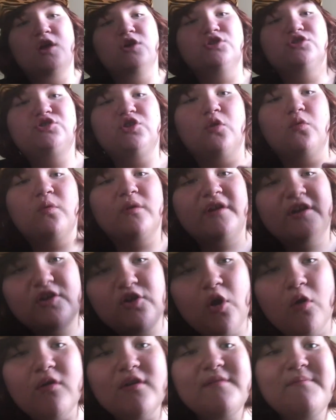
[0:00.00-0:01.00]
So we're
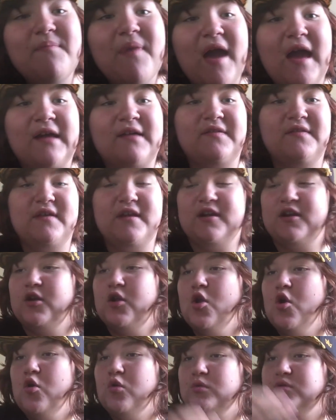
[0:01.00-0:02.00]
going back there,
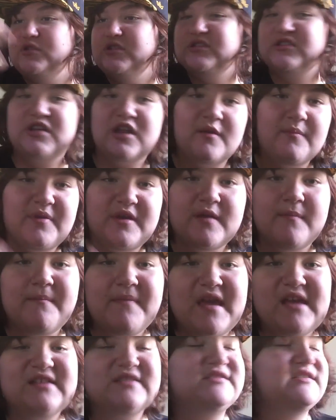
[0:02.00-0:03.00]
which is going to be
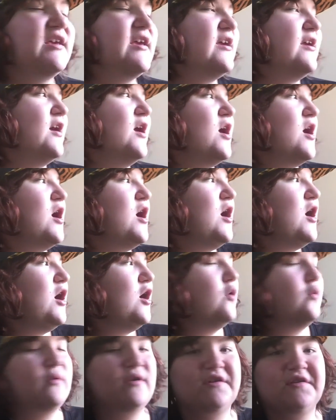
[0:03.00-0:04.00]
amazing.
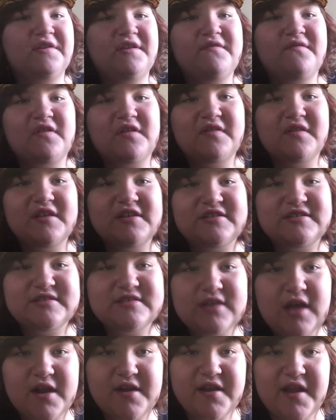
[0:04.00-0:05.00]
Uh, we're leaving this
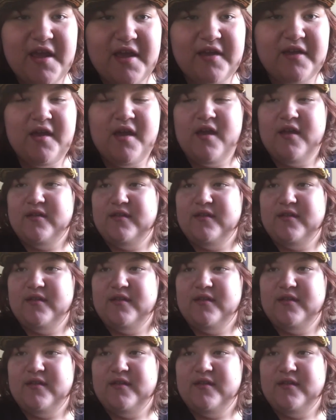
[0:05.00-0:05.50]
Sunday.